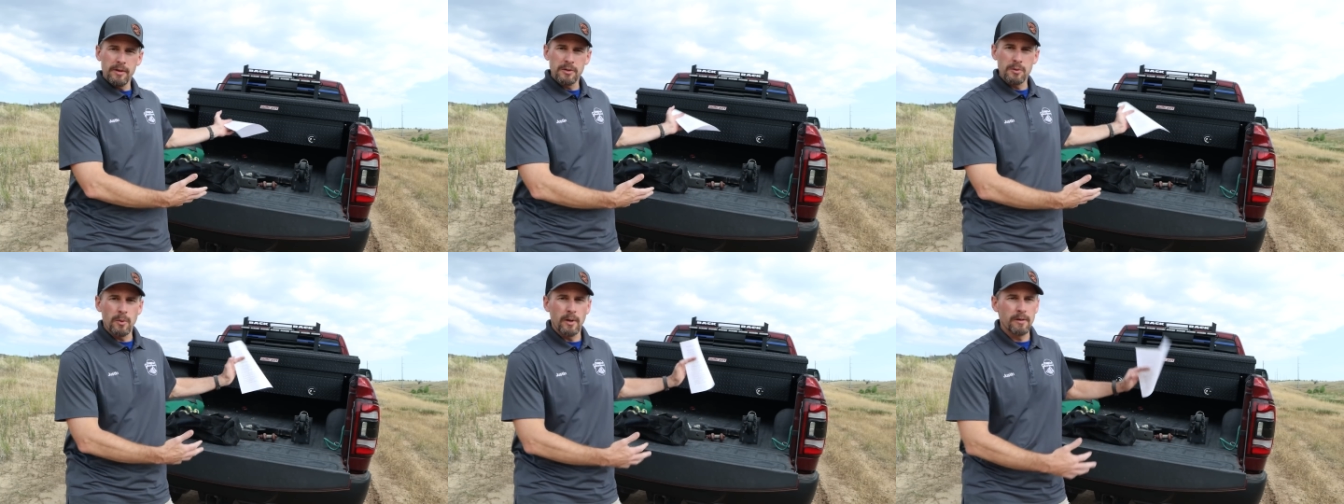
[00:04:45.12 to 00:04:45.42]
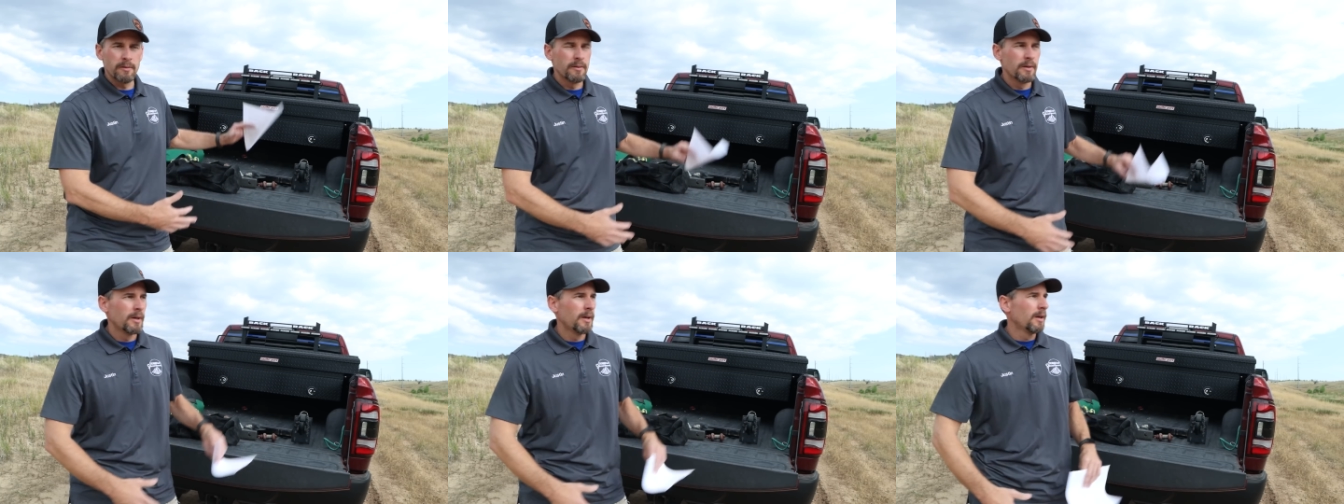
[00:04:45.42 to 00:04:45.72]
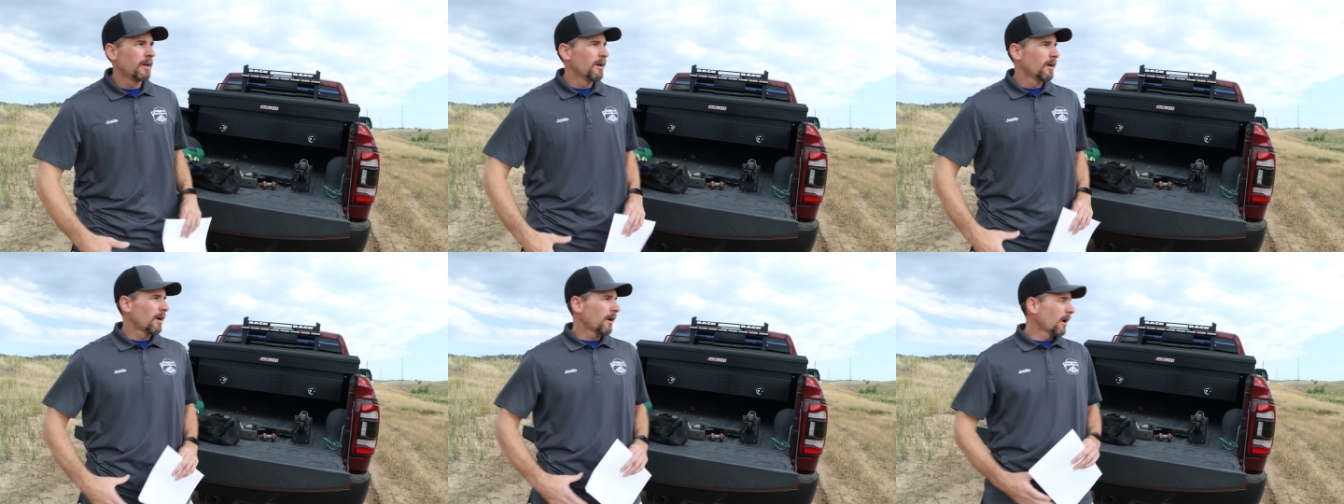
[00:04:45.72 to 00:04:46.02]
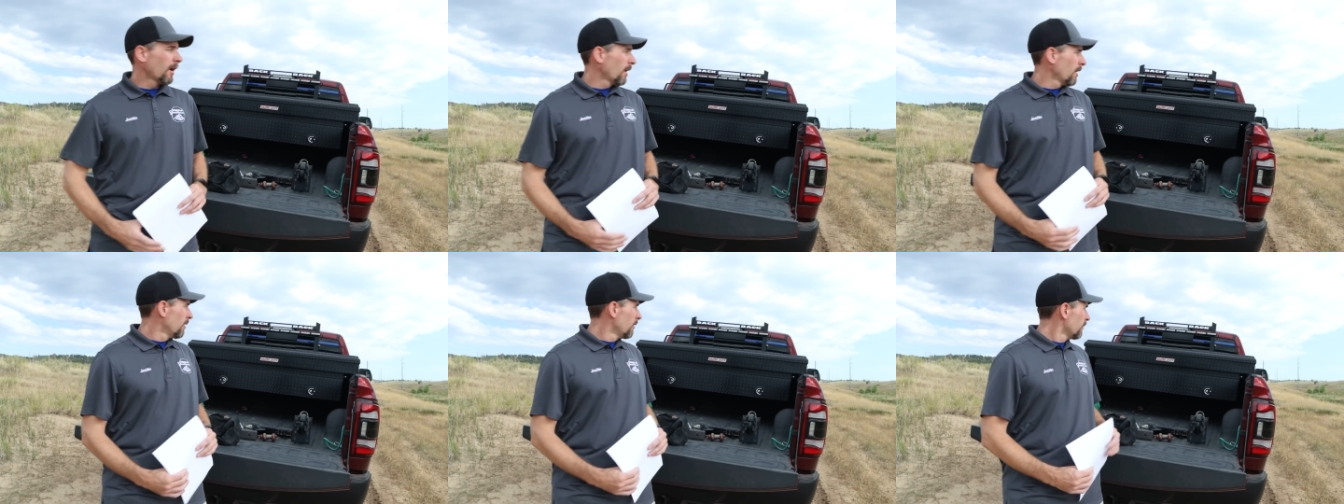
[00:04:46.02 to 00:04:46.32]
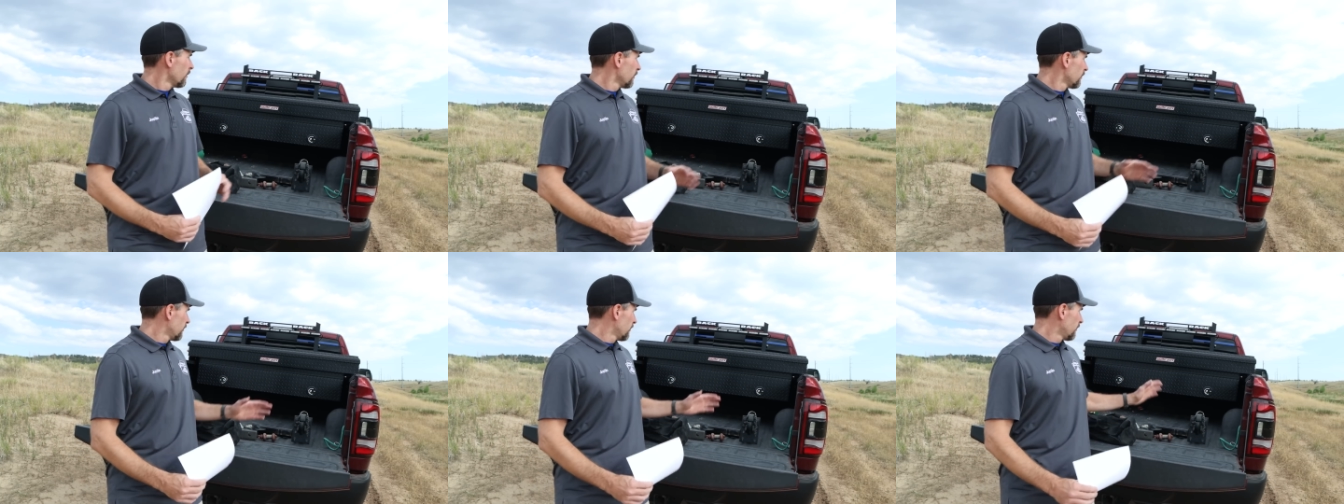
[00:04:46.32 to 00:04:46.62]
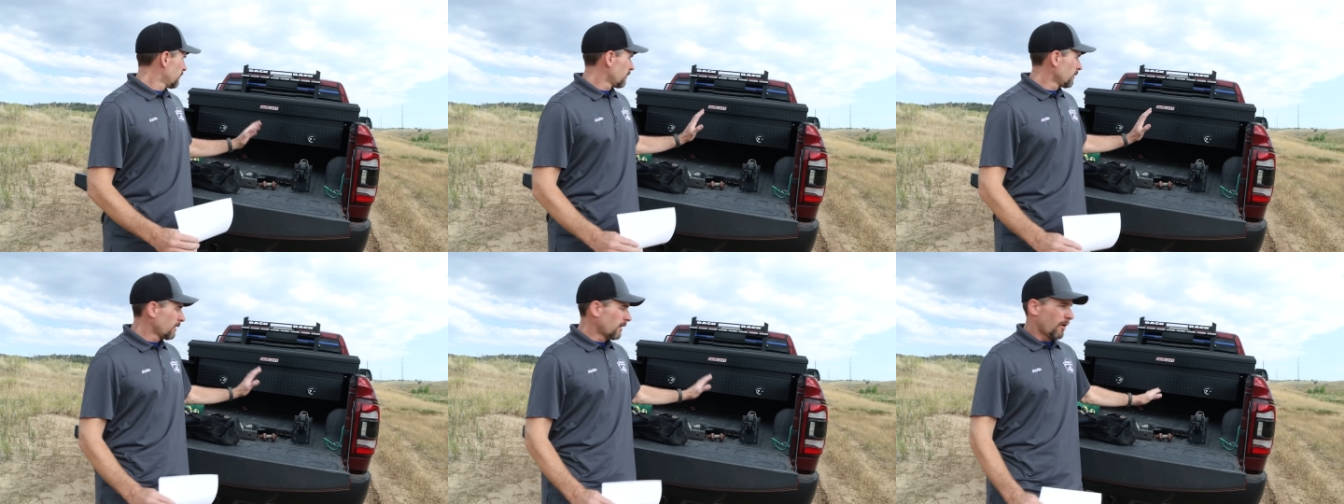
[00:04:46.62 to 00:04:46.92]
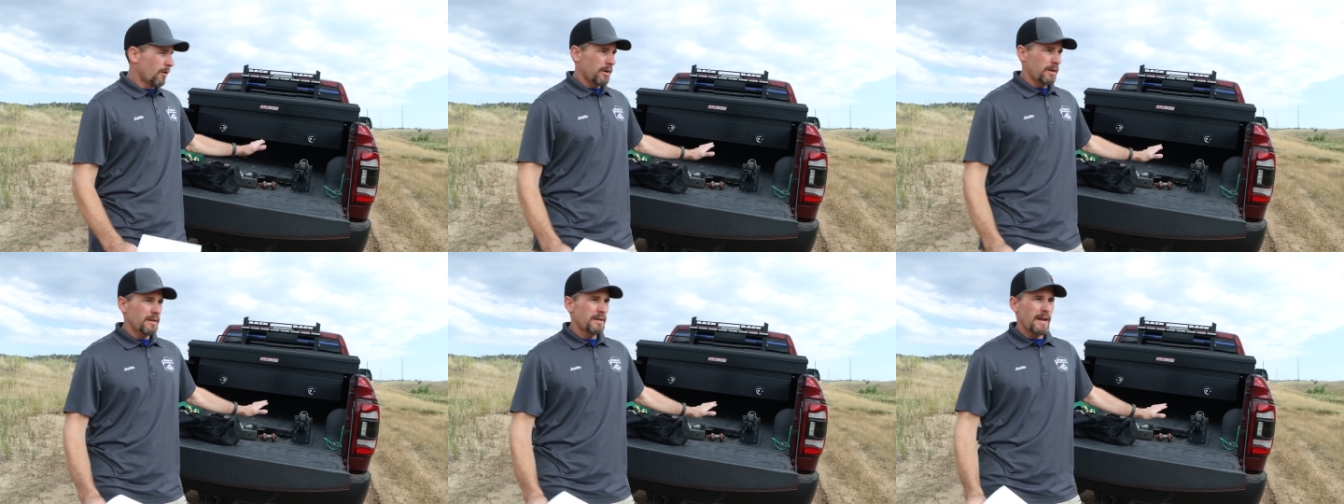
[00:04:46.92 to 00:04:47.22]
this one.
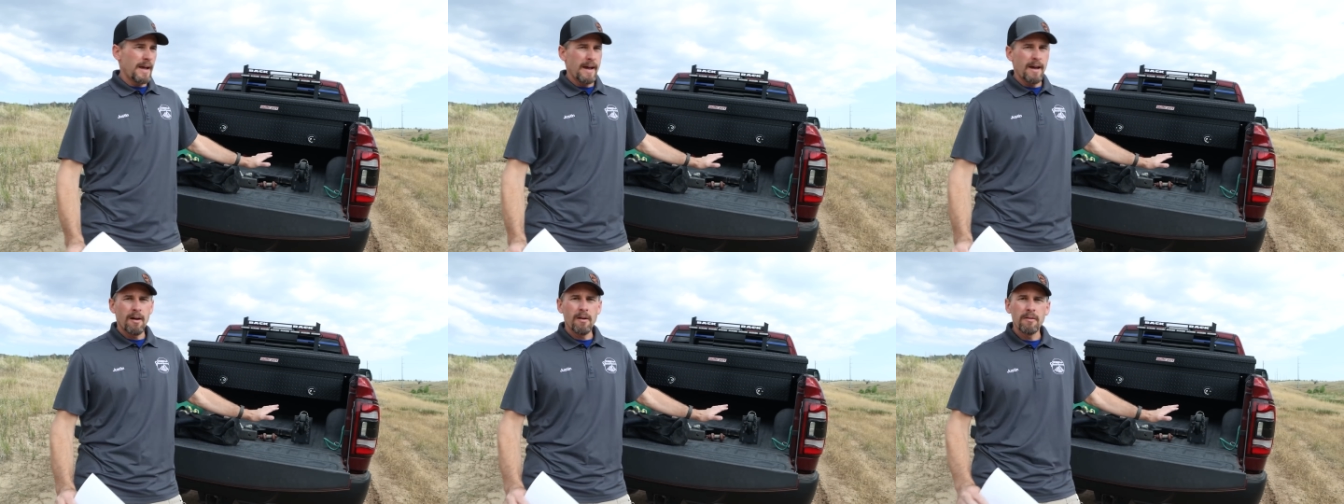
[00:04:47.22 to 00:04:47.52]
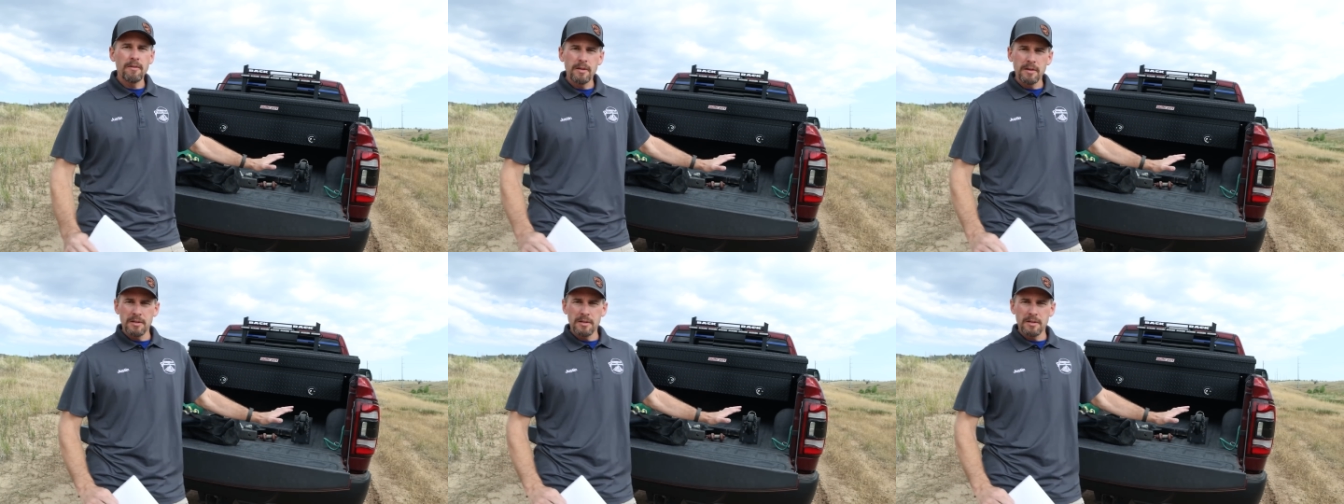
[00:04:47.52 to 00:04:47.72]
Loaded down,